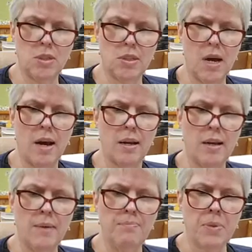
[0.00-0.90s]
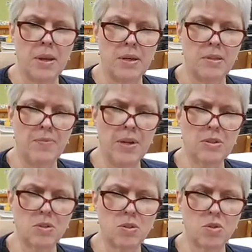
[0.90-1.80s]
side. His
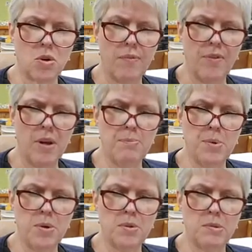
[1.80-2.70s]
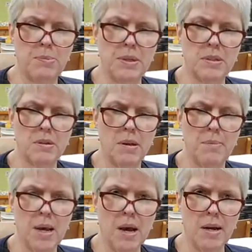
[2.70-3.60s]
face looked scruffy and bruised, but his
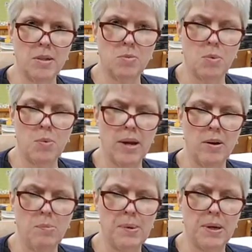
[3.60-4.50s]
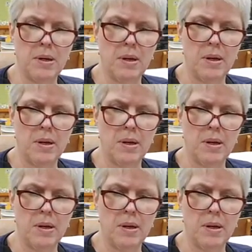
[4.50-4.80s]
gleaming eyes were wide open.